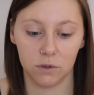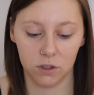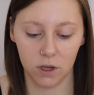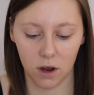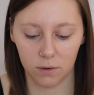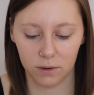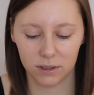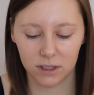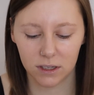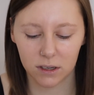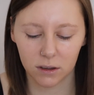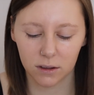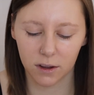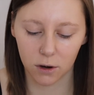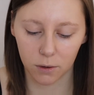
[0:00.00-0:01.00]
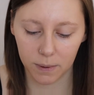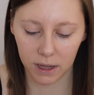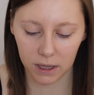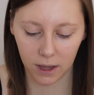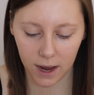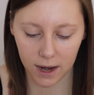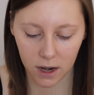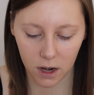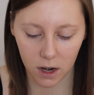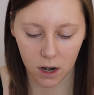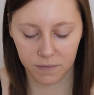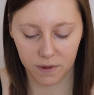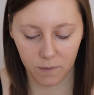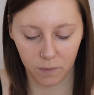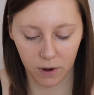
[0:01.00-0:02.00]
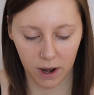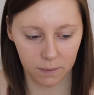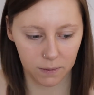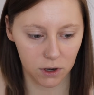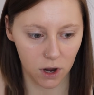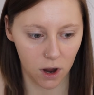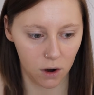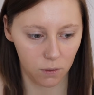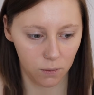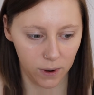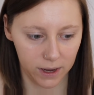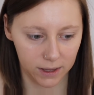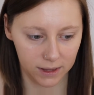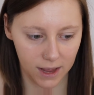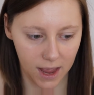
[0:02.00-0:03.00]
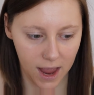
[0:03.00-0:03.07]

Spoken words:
So this is a little bit lighter than what I would go with